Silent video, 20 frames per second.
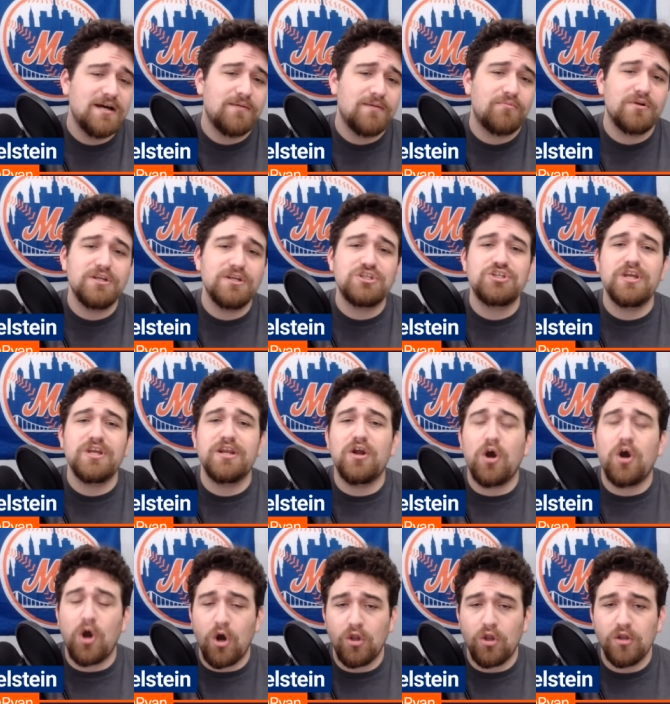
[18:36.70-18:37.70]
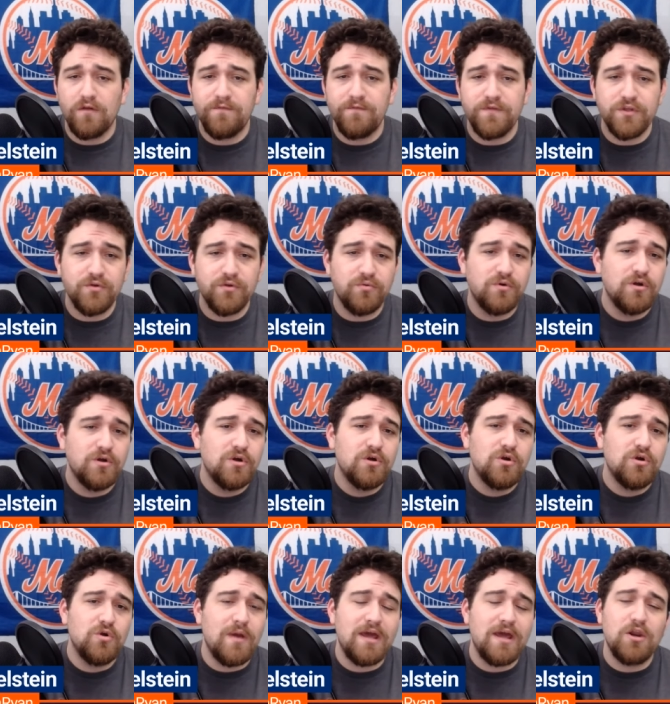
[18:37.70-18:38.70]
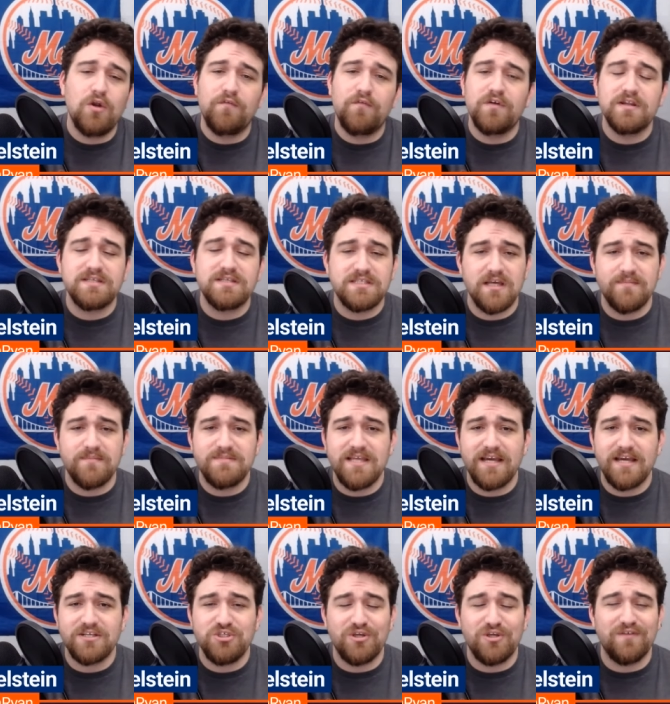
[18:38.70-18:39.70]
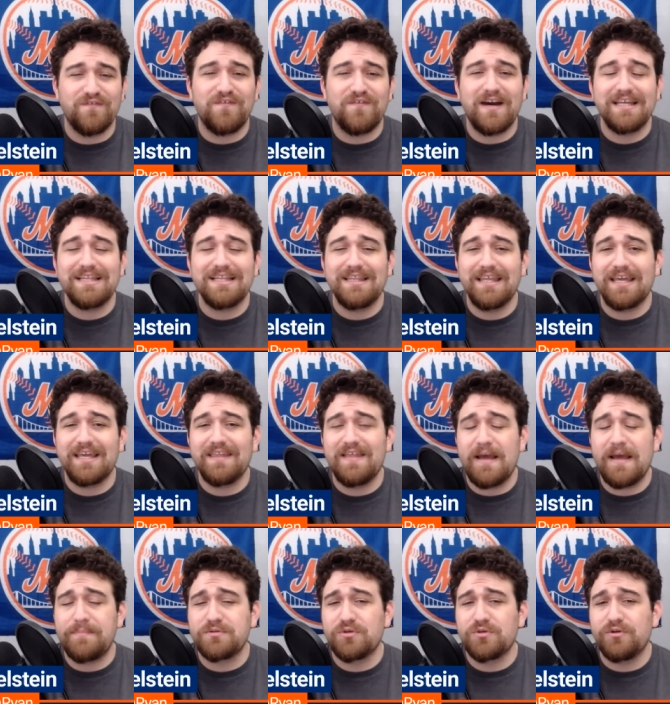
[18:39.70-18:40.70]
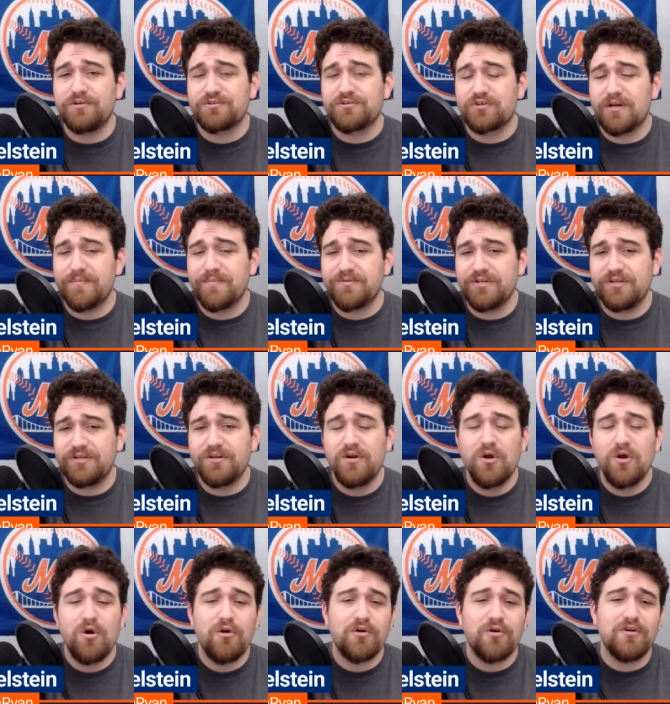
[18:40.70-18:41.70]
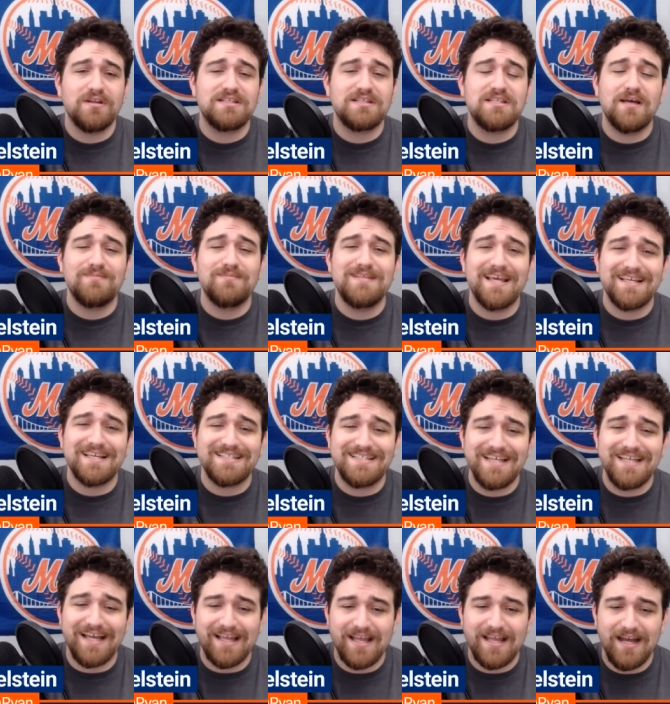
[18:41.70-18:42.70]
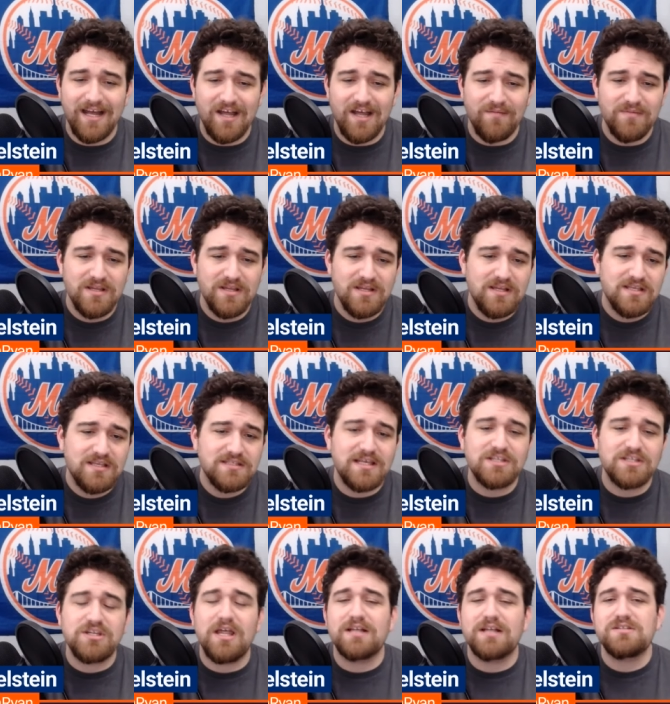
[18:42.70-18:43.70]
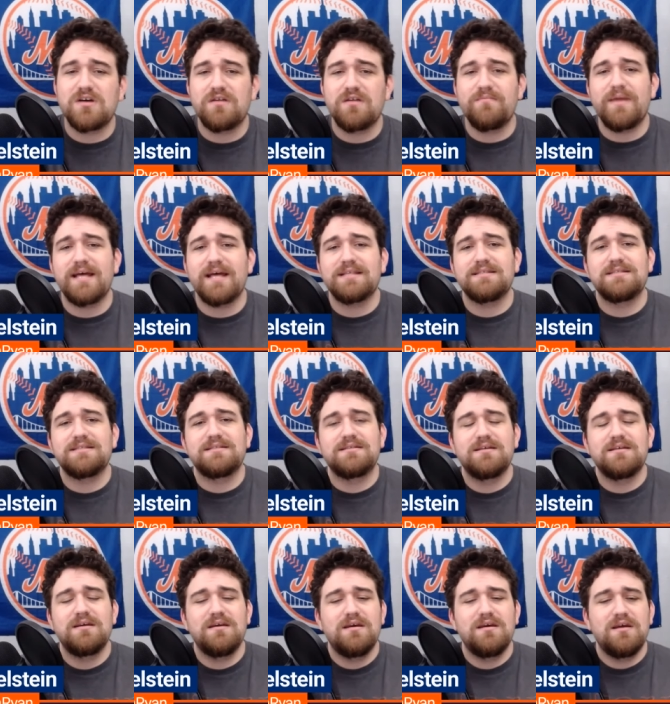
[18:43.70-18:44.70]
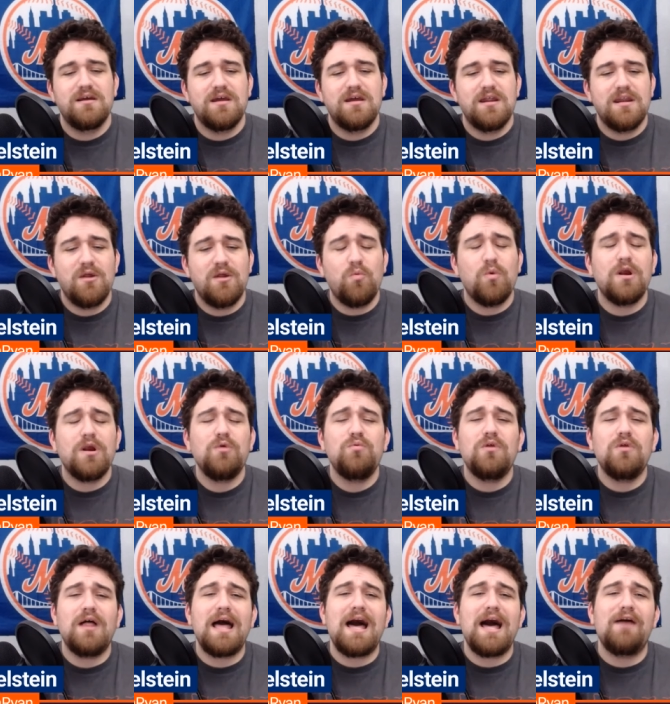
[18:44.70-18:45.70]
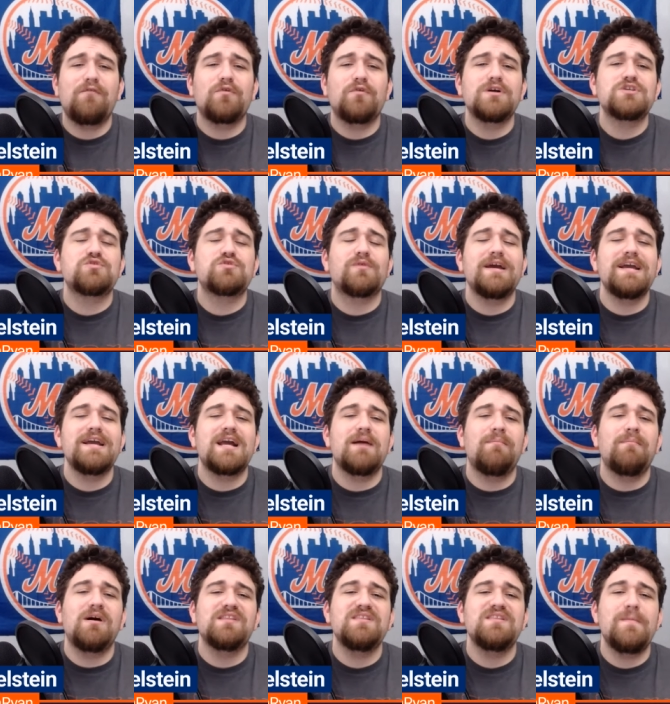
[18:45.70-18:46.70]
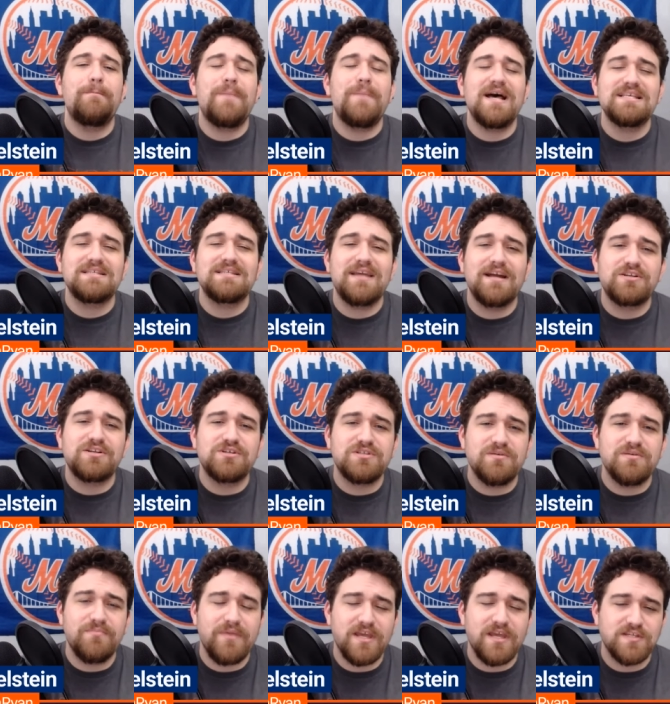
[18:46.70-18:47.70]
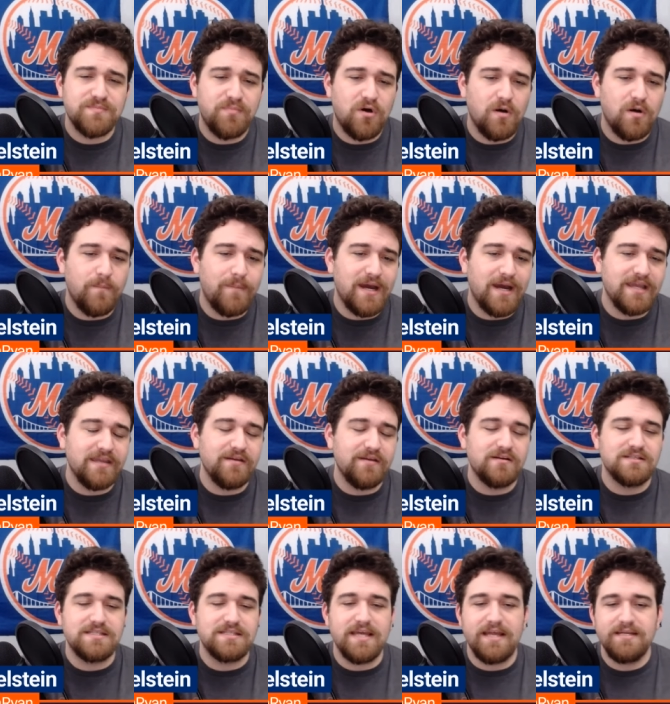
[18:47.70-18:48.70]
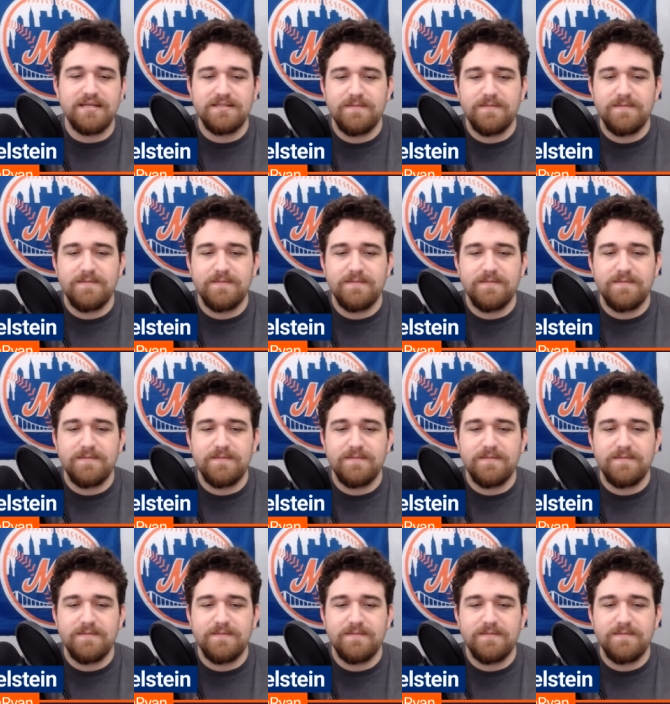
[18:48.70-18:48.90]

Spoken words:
Appreciate all of you. Head over to Subtext. You can find the link in the episode description or go to subtext.com/lockedonmets. Now, where will Alvarez rank among the best catchers in baseball by year's end?